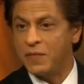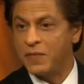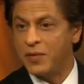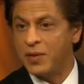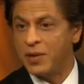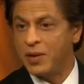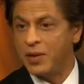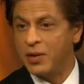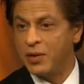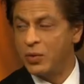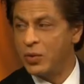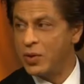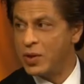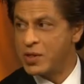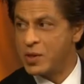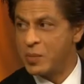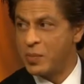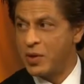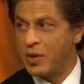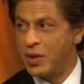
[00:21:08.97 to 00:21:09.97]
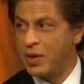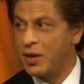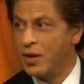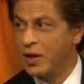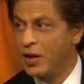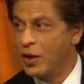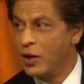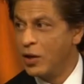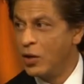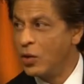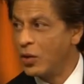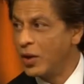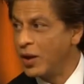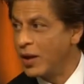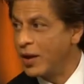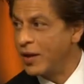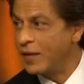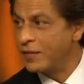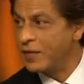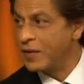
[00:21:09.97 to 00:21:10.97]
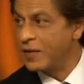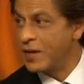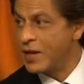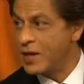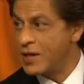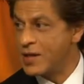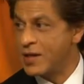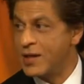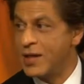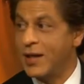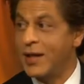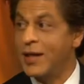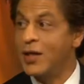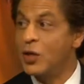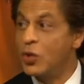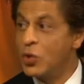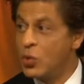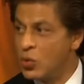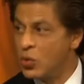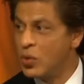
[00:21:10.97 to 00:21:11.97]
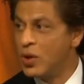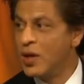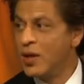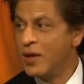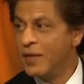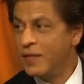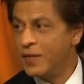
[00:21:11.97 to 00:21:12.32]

of onus upon looking after things that they can do